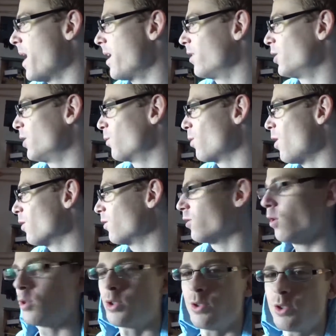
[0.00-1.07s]
biology. So we're all
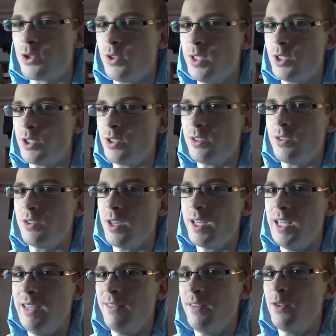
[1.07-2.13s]
social huge. creatures.
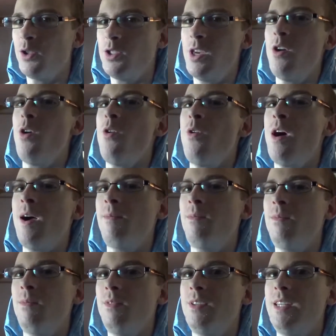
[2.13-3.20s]
Like even if you say, "Oh,
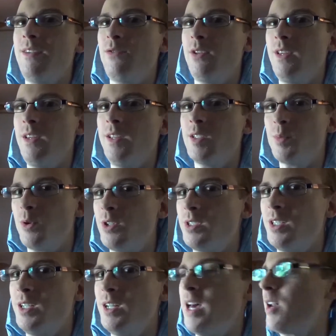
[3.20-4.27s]
I'm different than this
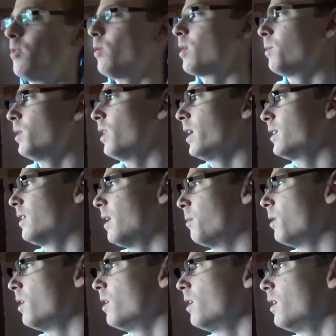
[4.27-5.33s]
person, and I don't want to be like
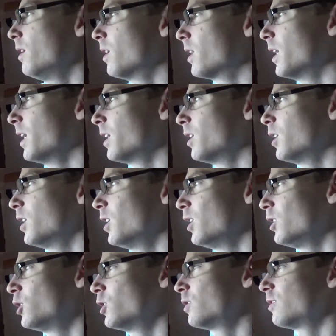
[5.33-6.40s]
them," like
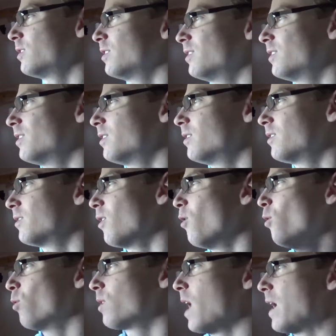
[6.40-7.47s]
just the
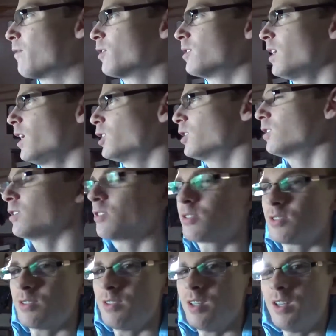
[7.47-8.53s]
whole conversation just